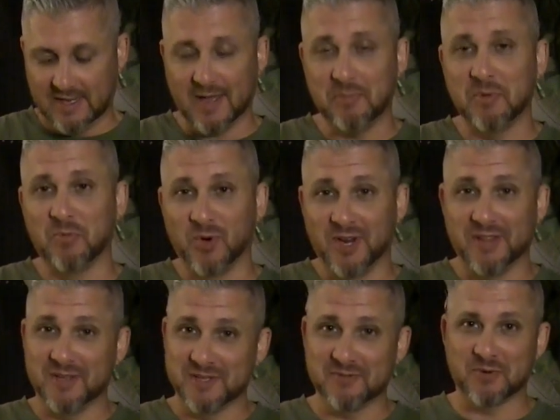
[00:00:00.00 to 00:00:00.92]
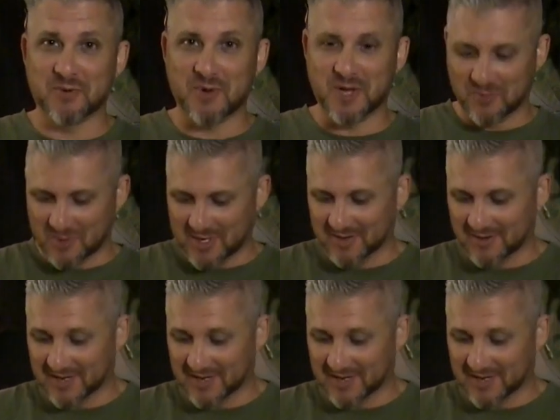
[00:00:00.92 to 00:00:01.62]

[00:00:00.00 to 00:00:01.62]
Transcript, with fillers: and I've been wanting this for quite a while,